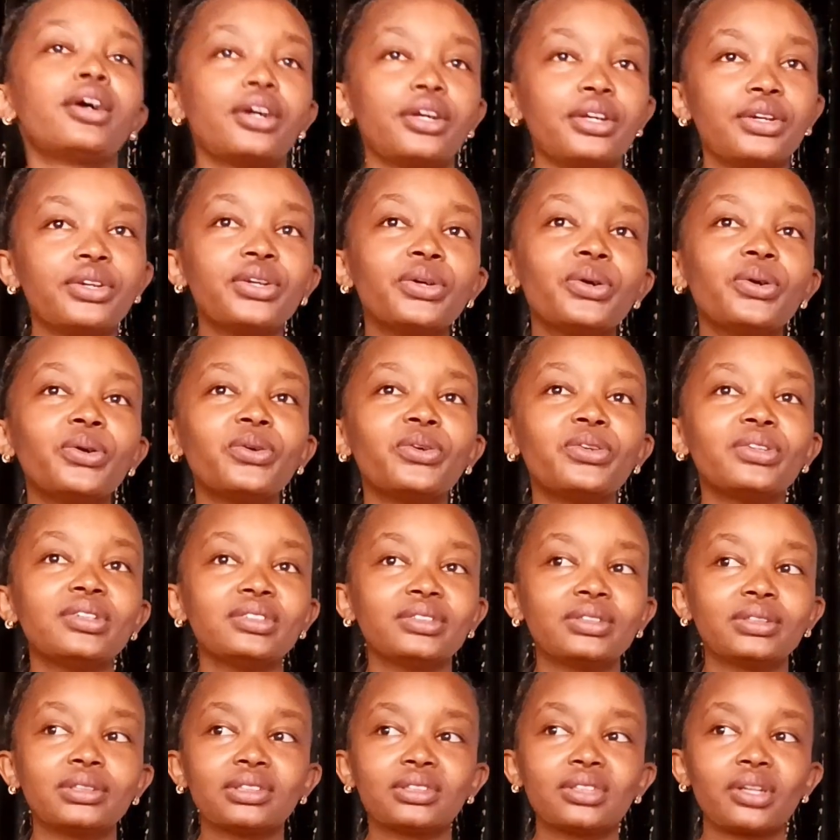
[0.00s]
You
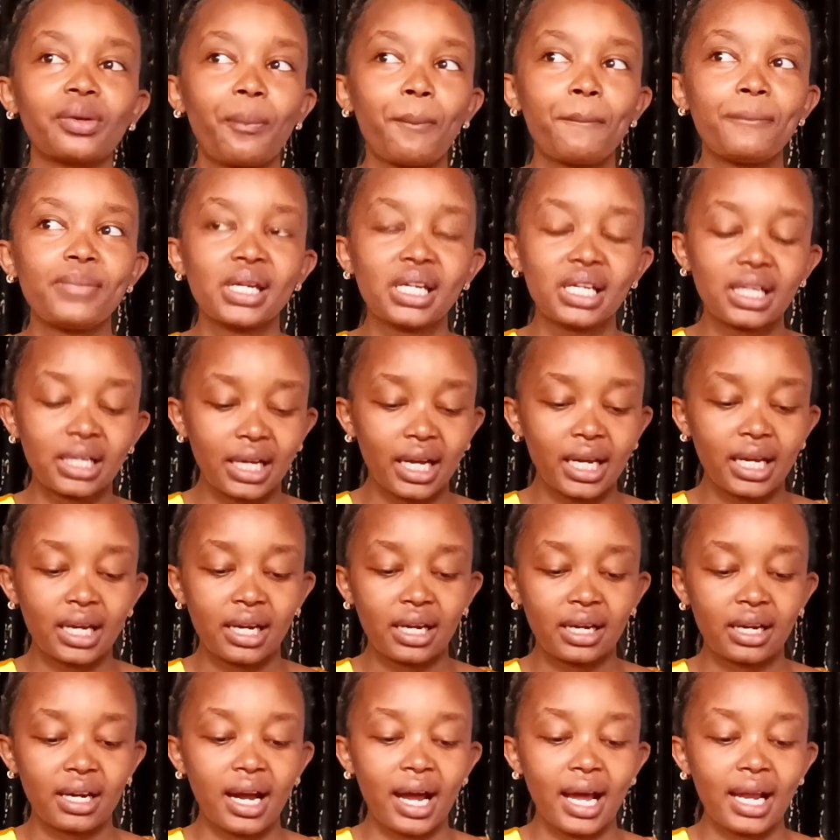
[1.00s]
know, being
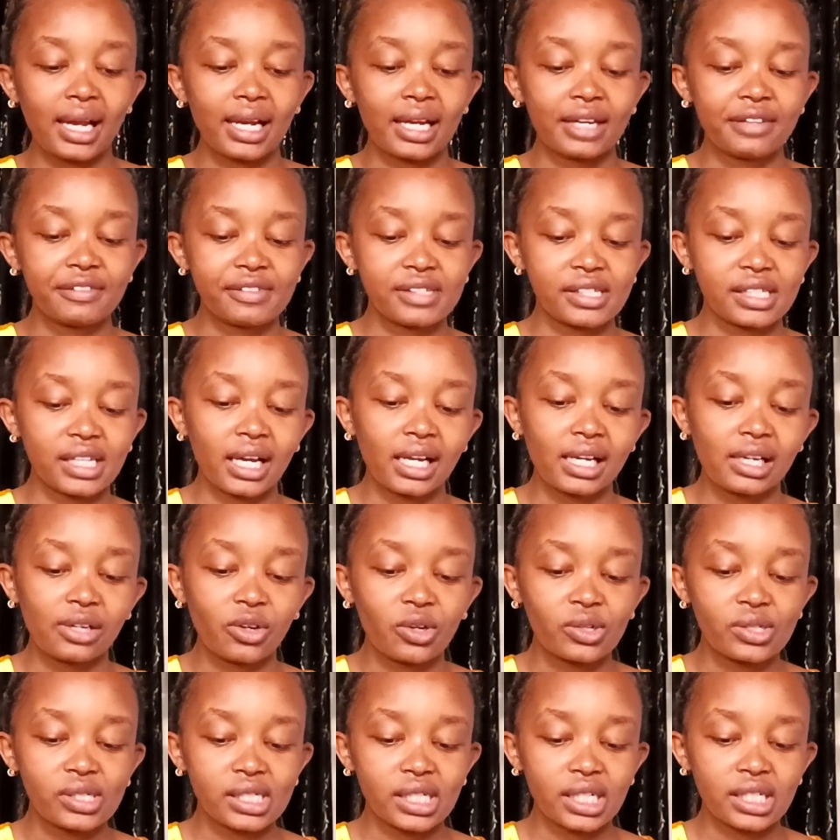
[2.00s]
like a lifestyle
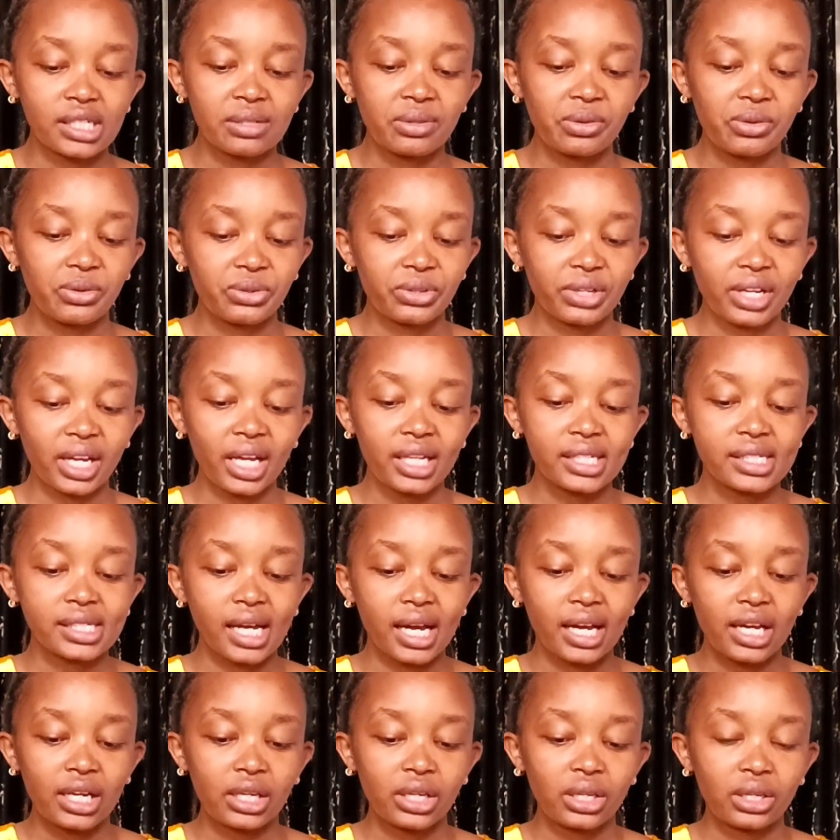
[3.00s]
content
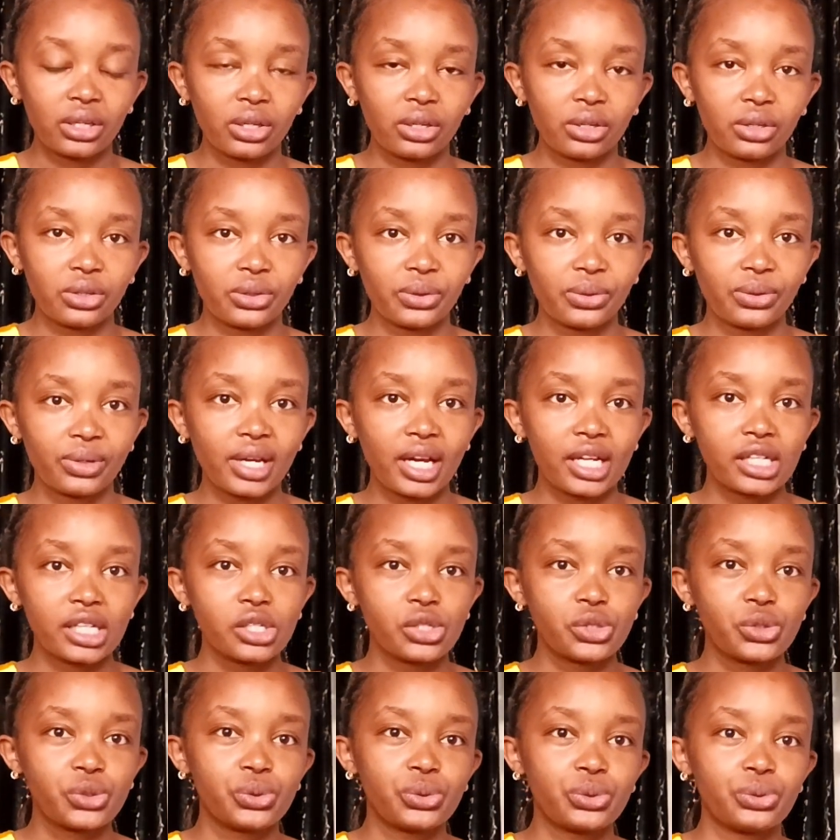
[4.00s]
creator, you get
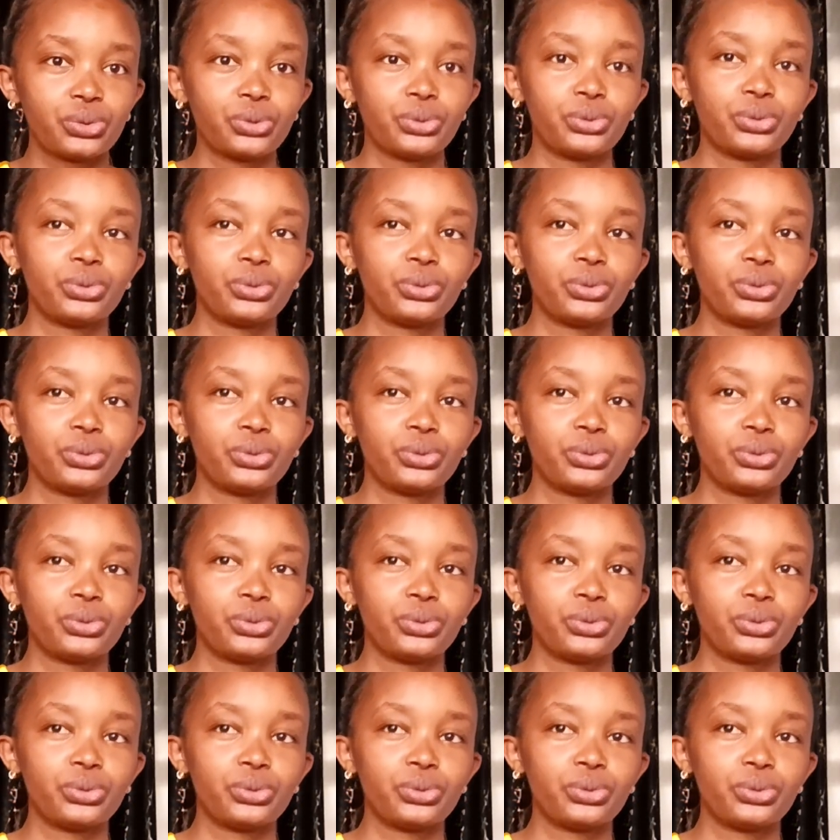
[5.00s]
to